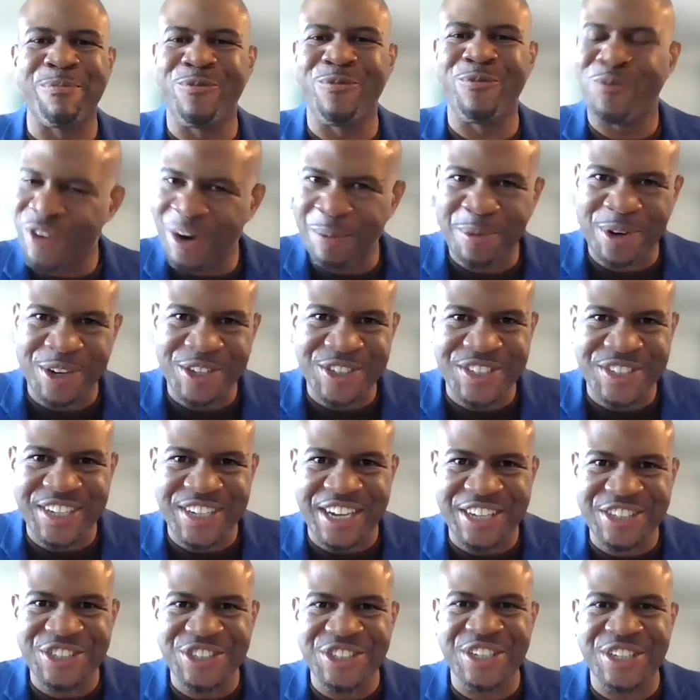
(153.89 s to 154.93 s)
from our
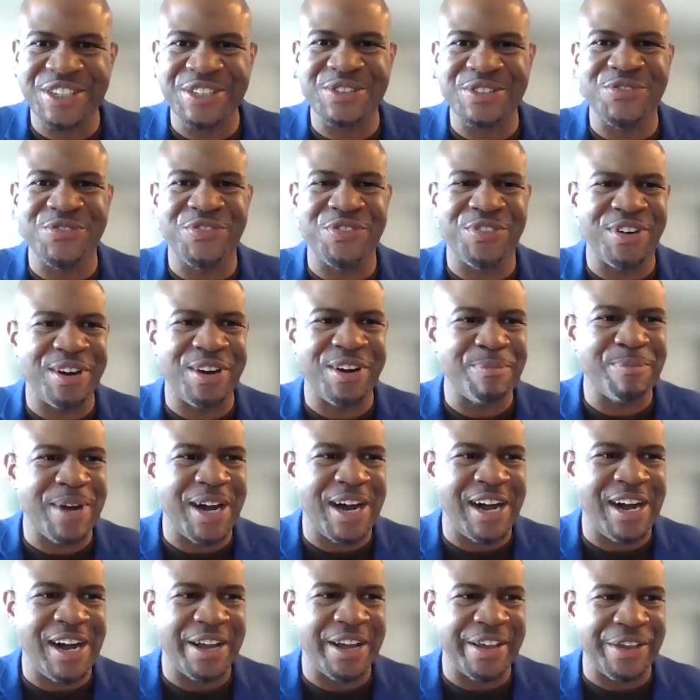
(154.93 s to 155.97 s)
sessions, from
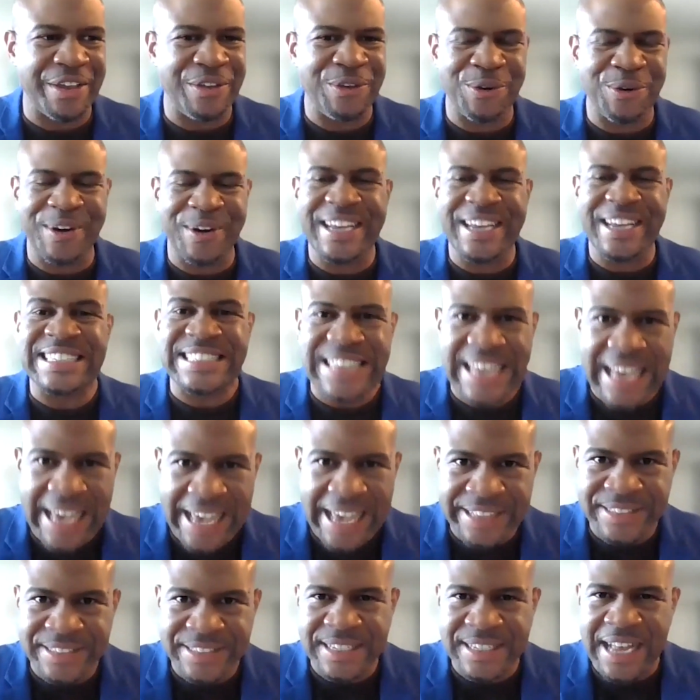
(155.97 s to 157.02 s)
your
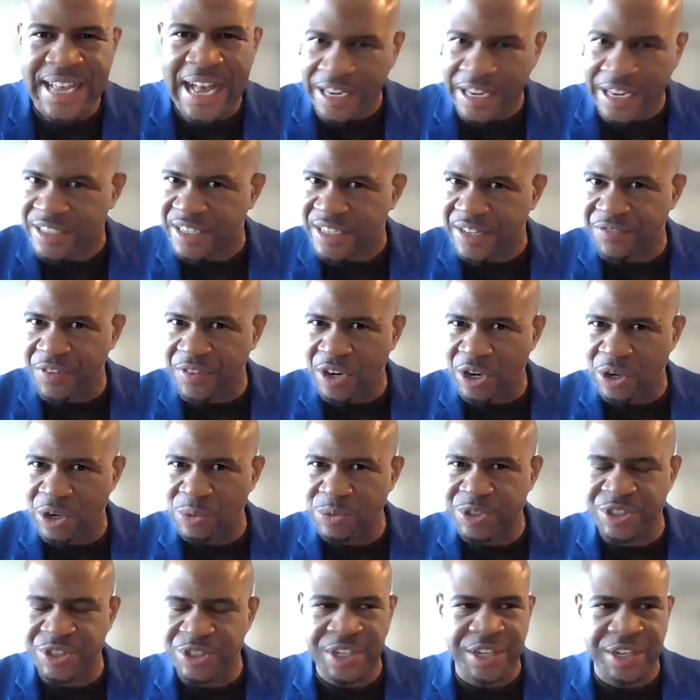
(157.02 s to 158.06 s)
intense cognitive
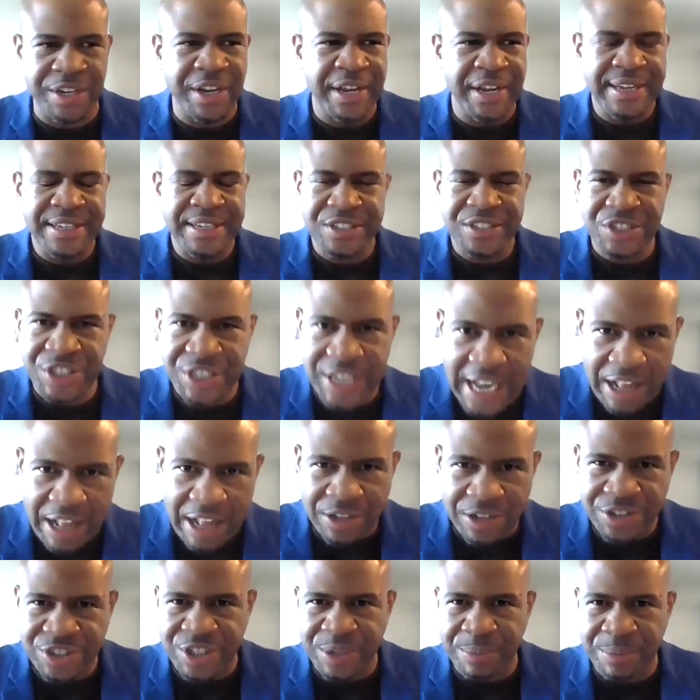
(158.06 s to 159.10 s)
coaching,
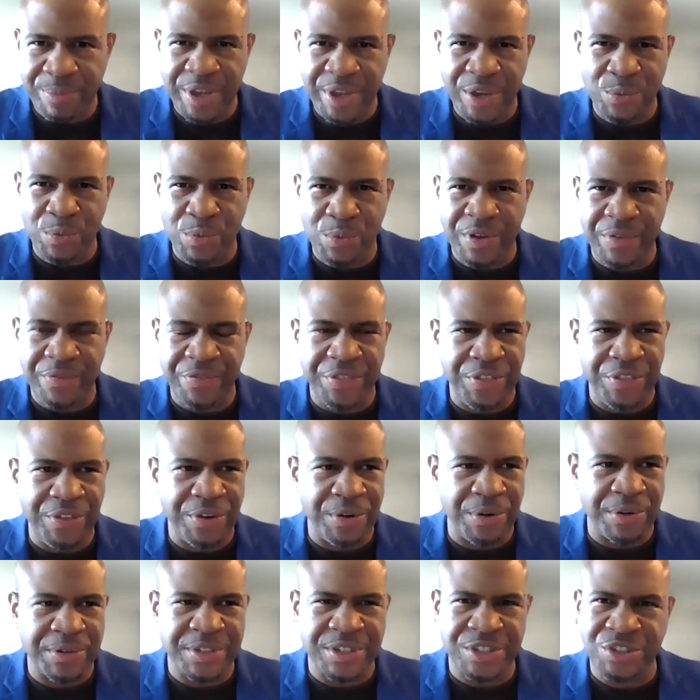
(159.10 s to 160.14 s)
challenging me with
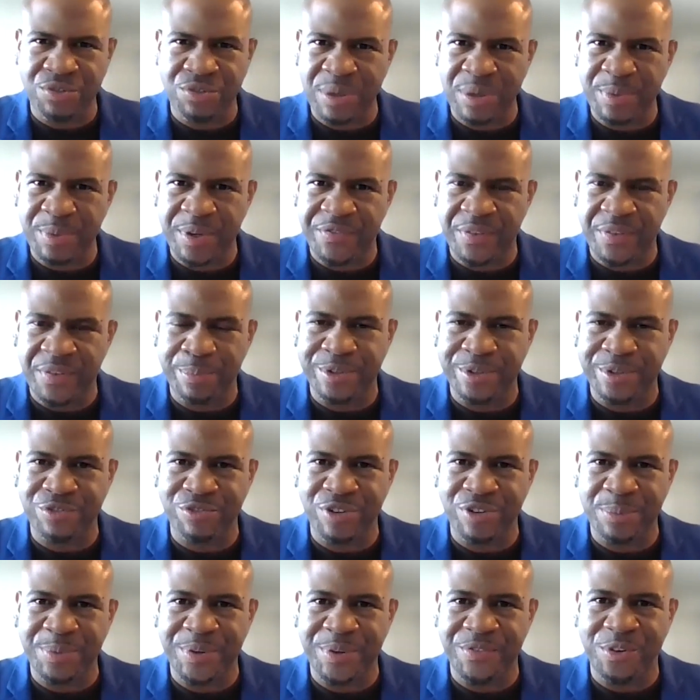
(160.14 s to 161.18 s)
your descriptive and
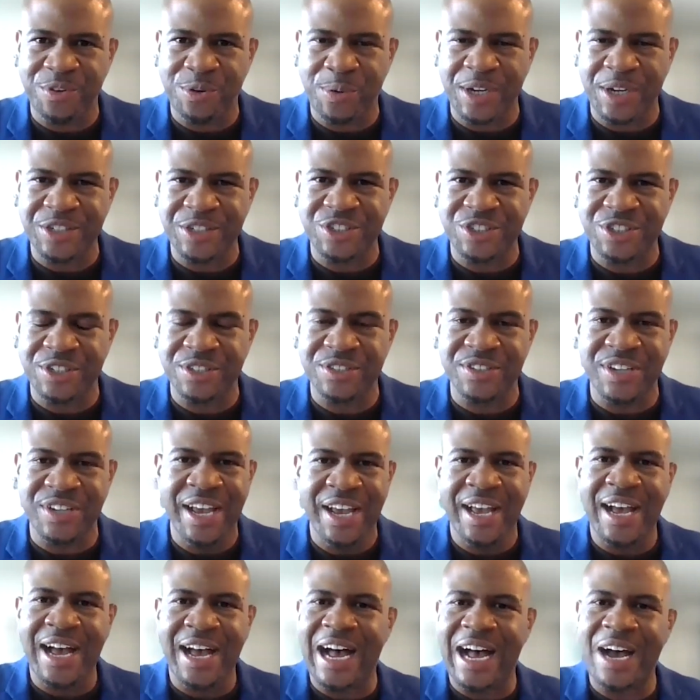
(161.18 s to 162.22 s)
prescriptive questions,
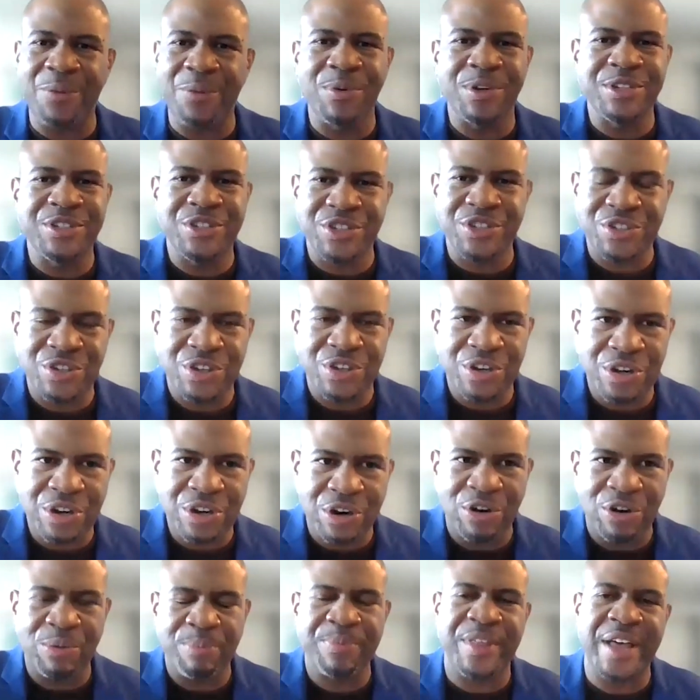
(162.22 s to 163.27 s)
I would just
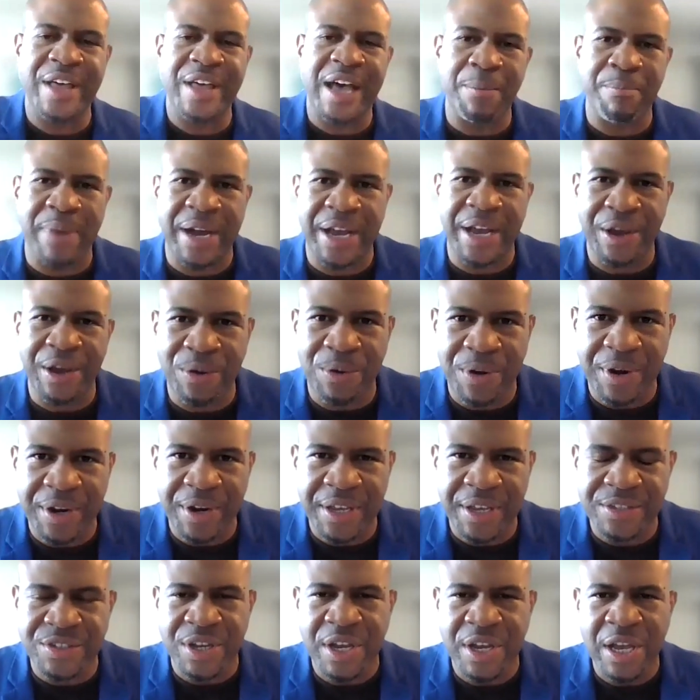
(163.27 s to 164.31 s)
hope that my
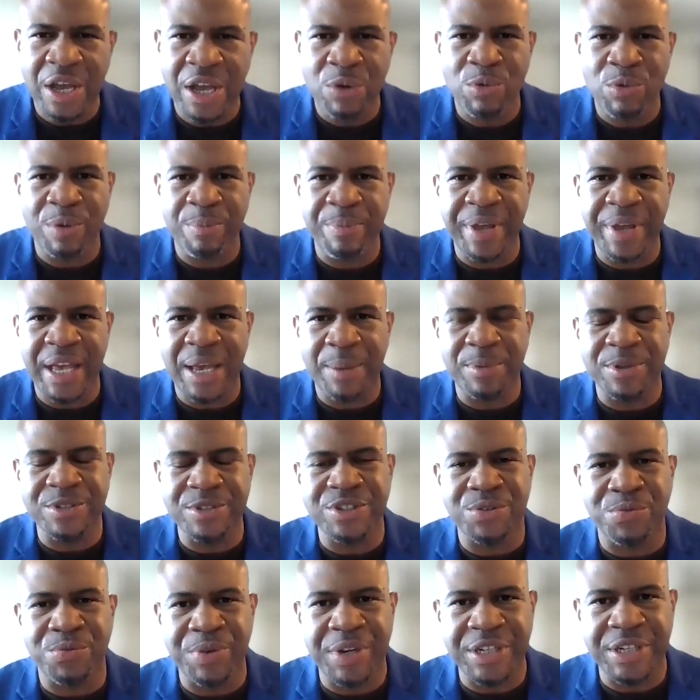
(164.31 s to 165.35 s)
audience will be able
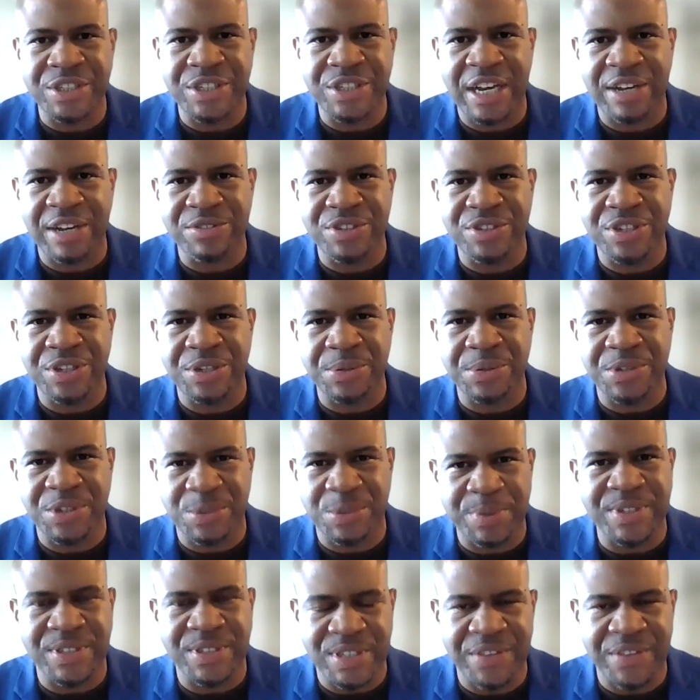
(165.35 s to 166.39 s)
to reach out to you
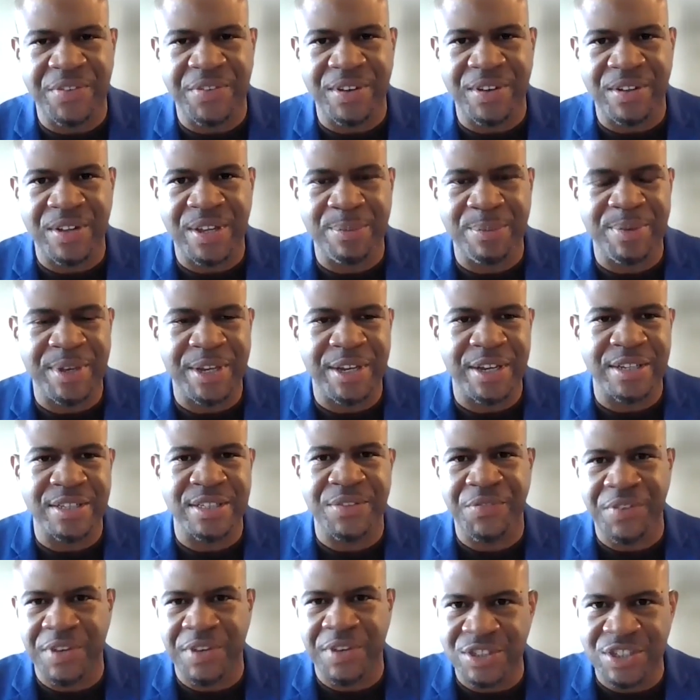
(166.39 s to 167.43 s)
specifically because
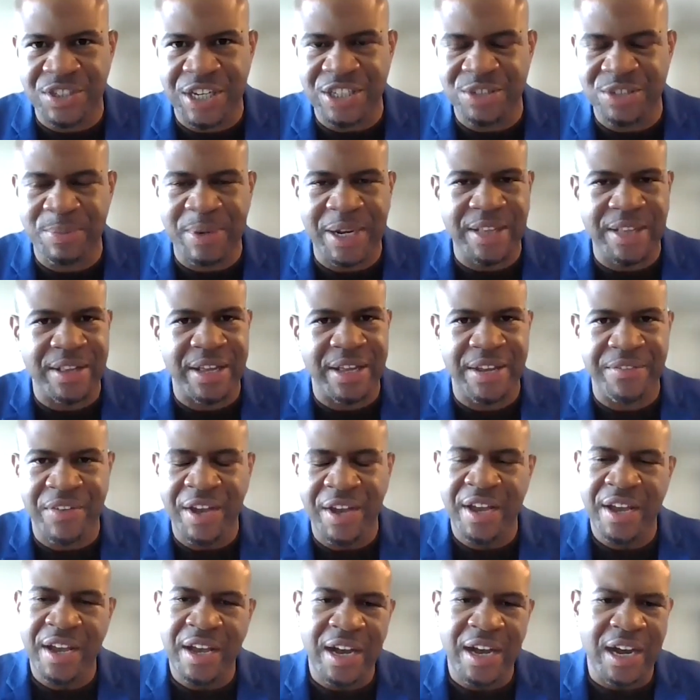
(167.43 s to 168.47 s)
if you could change my life,
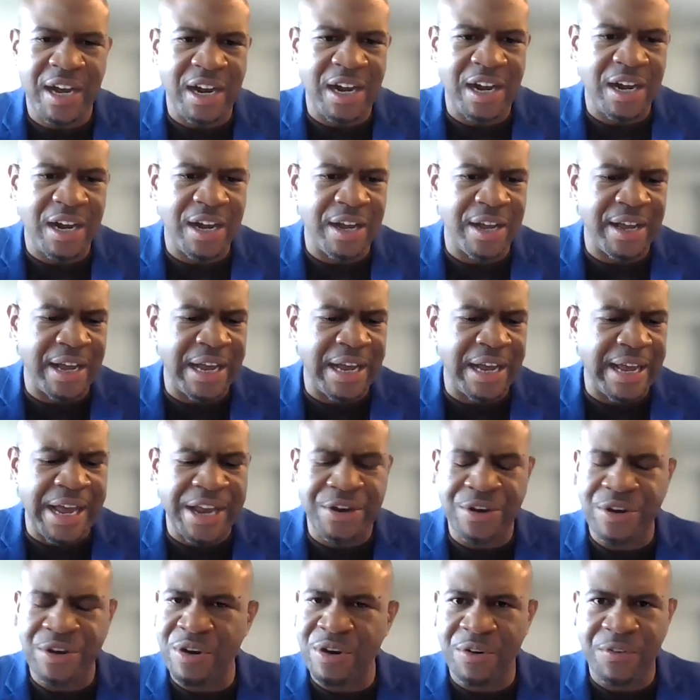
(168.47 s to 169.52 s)
I
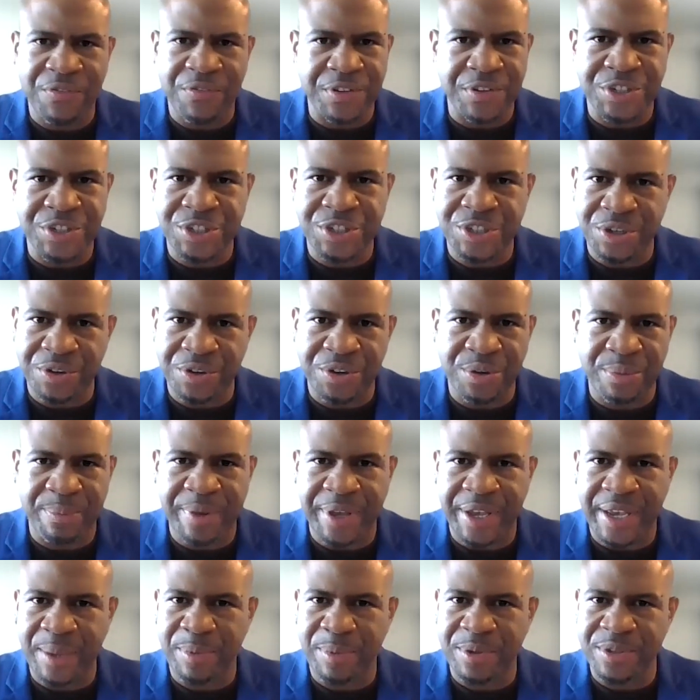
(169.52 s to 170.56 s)
know for sure you'll
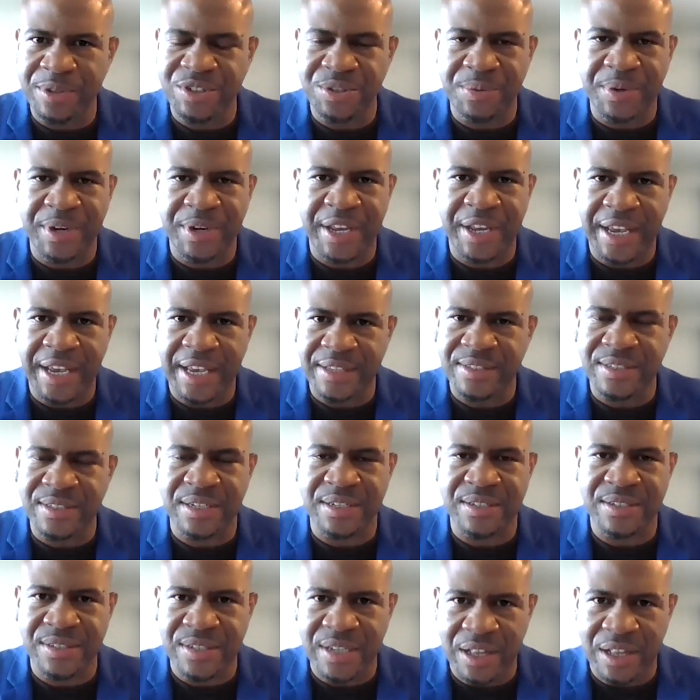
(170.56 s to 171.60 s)
be able to enhance and
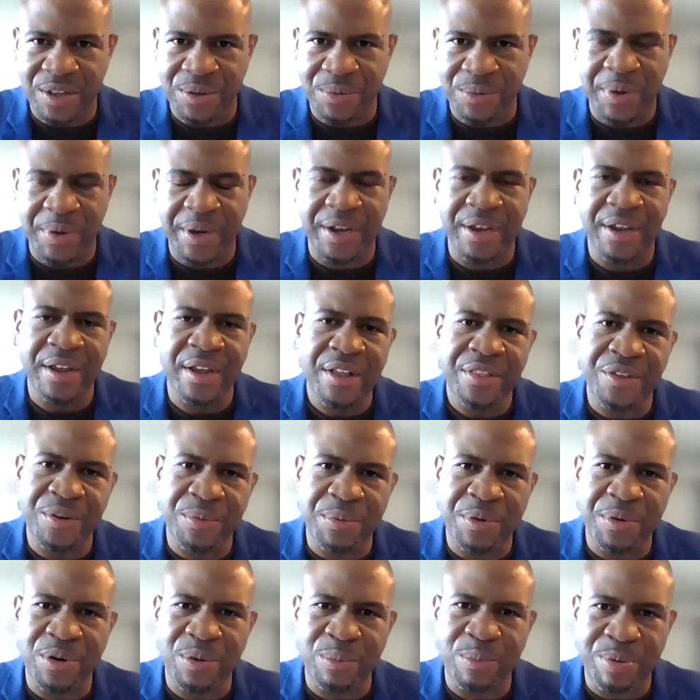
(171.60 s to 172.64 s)
accelerate
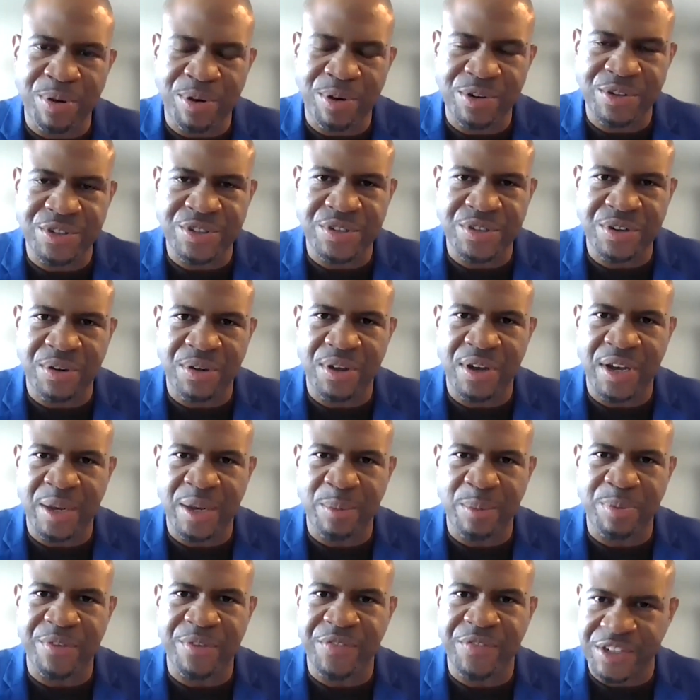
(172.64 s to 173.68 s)
their own personal
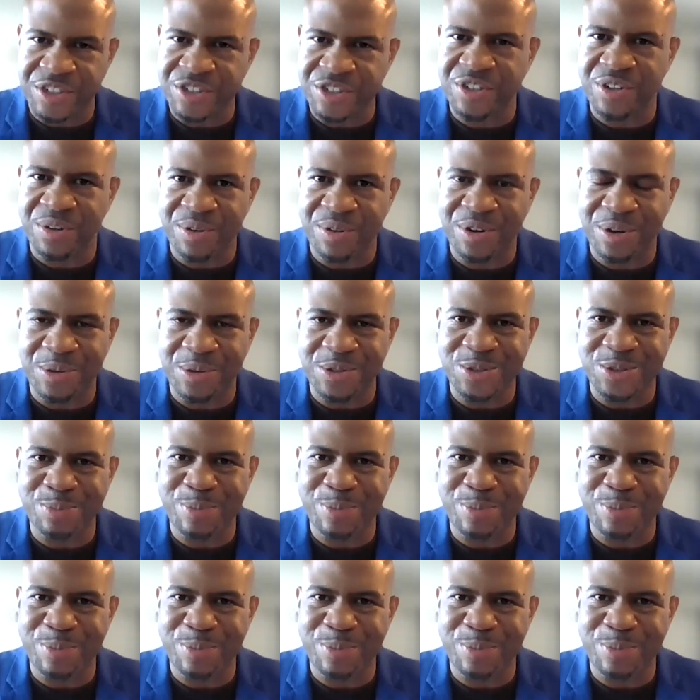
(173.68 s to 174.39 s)
and professional goals.